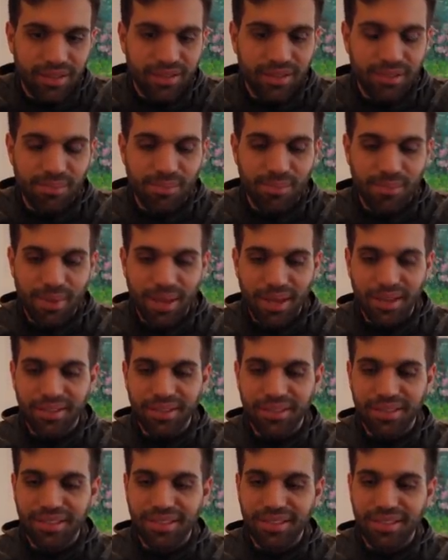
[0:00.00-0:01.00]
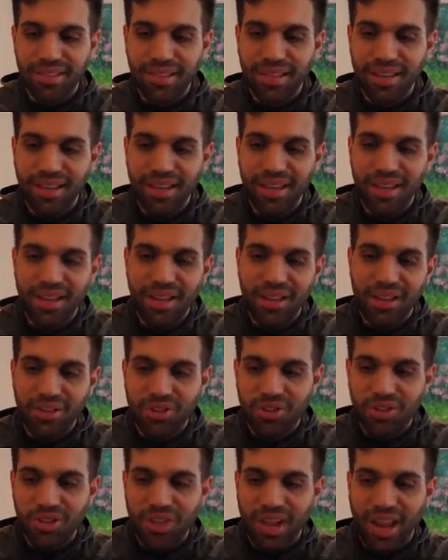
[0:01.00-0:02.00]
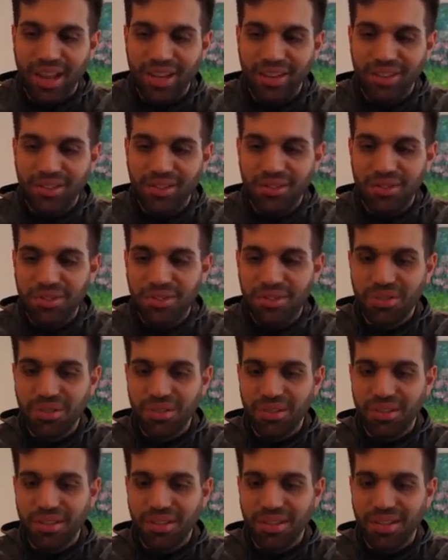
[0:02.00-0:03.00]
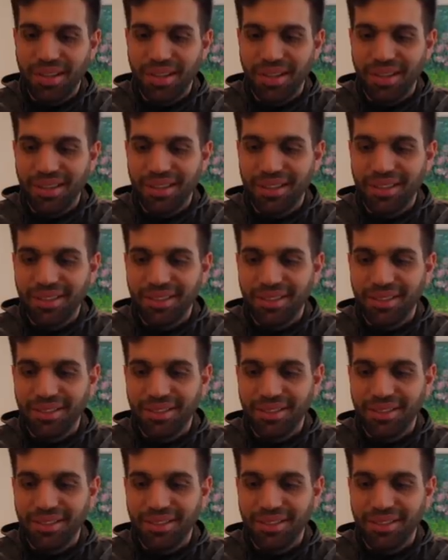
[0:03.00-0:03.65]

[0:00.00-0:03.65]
the biggest change, like